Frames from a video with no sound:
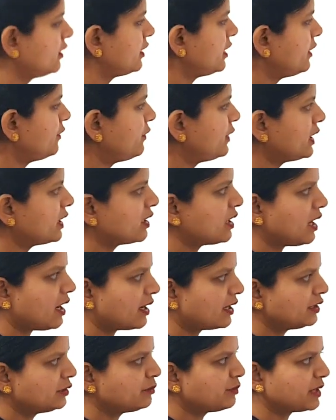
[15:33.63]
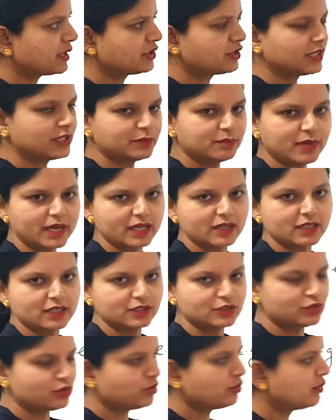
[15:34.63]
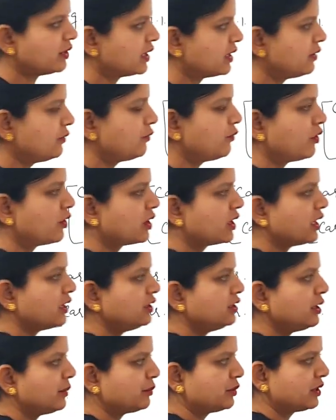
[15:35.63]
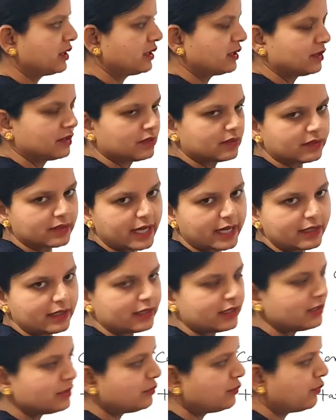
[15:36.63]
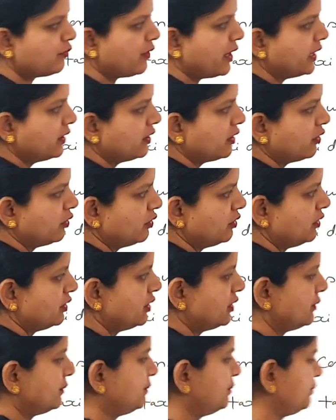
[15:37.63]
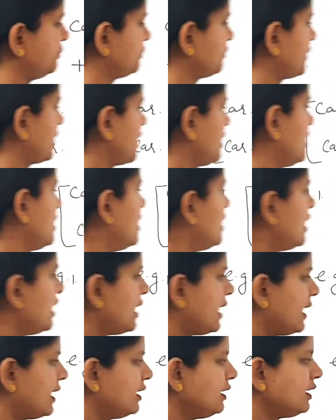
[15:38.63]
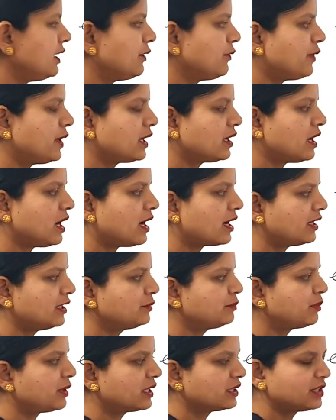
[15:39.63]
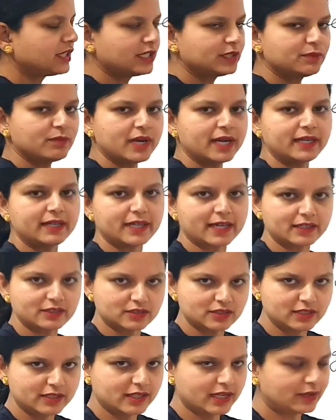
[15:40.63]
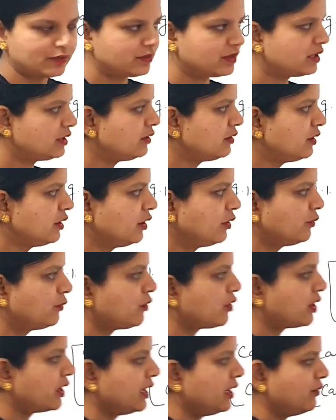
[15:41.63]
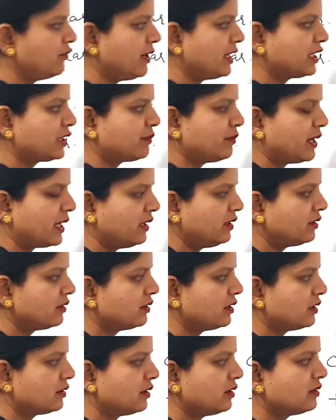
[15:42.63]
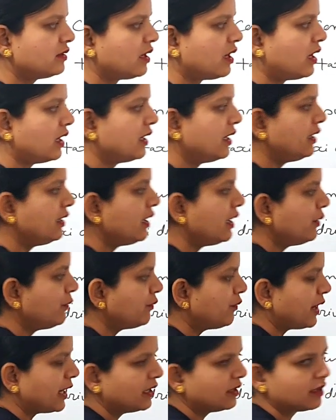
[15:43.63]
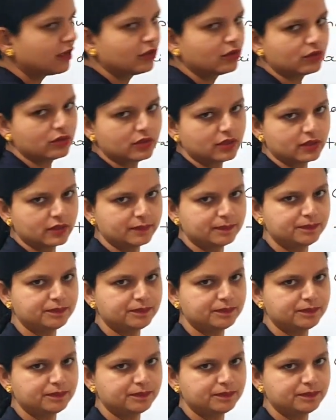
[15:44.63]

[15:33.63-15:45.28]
if a car is purchased by consumer for consumption, then it is final good. And if a car is purchased by taxi driver for investment, this is again a final good.